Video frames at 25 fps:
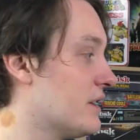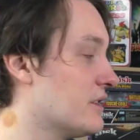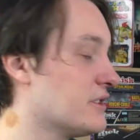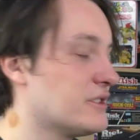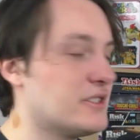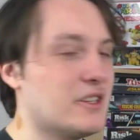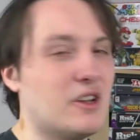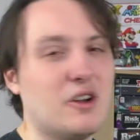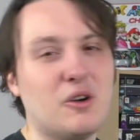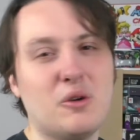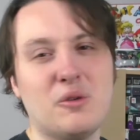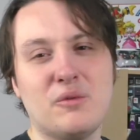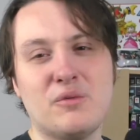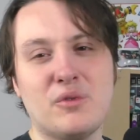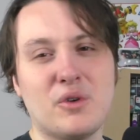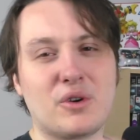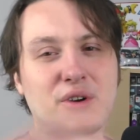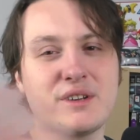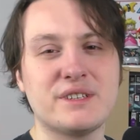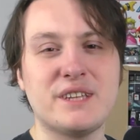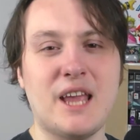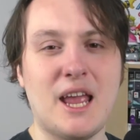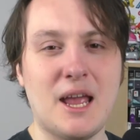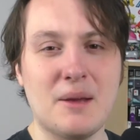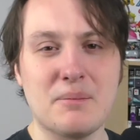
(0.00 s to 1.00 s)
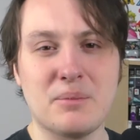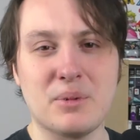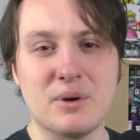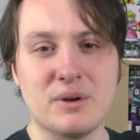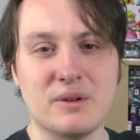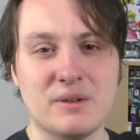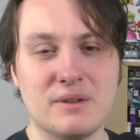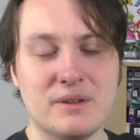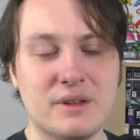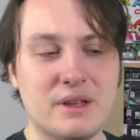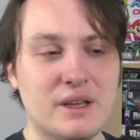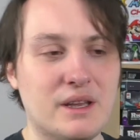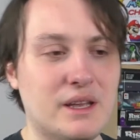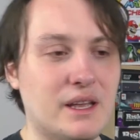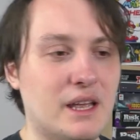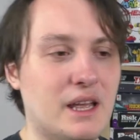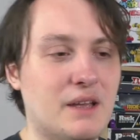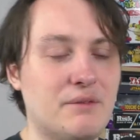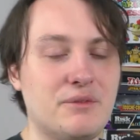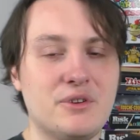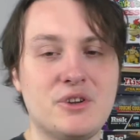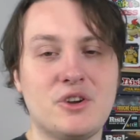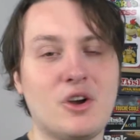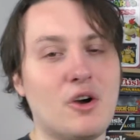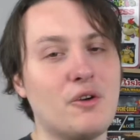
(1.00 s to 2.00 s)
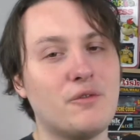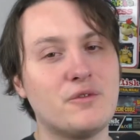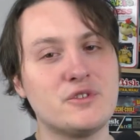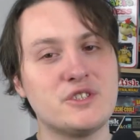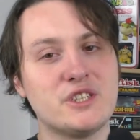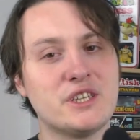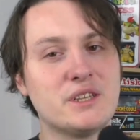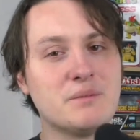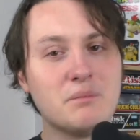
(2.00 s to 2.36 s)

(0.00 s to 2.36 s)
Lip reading: So, for example, if you go to